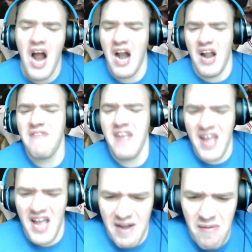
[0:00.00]
And I
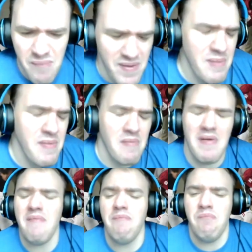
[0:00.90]
think Alabama,
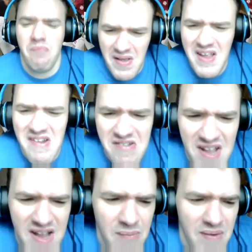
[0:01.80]
my biggest
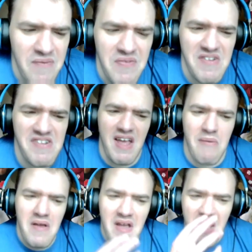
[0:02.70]
takeaway from this
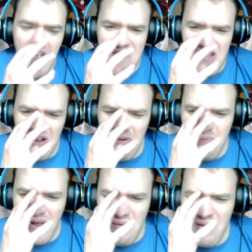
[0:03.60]
game is
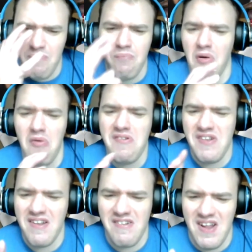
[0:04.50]
Alabama
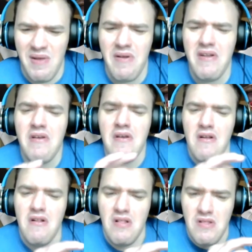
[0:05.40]
post Nick Saban,
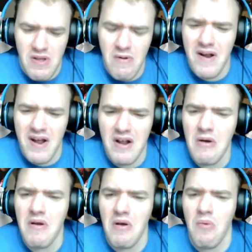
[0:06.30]
they're not
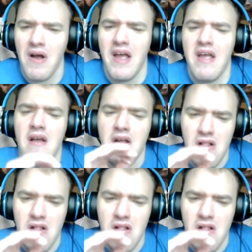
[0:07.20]
going away.